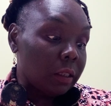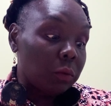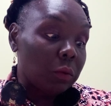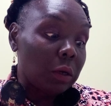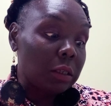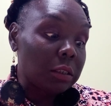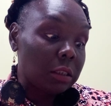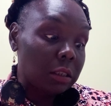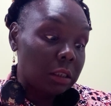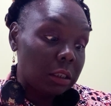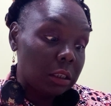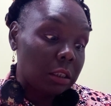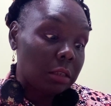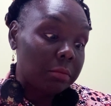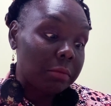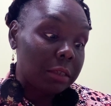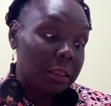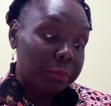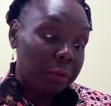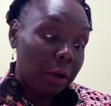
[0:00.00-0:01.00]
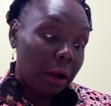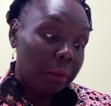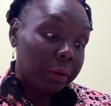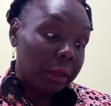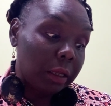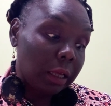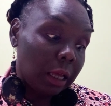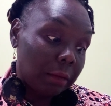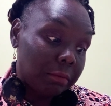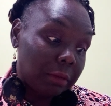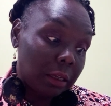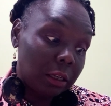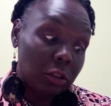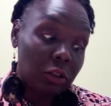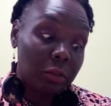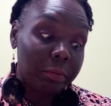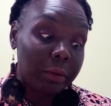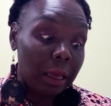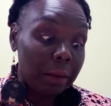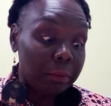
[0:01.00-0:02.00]
Once the system is properly updated
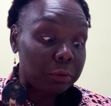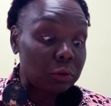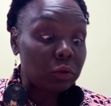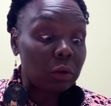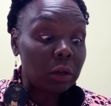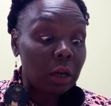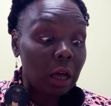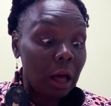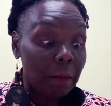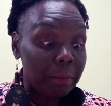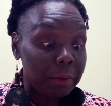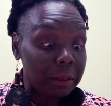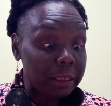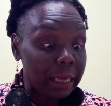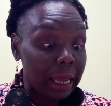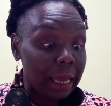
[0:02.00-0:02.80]
to be able to accomplish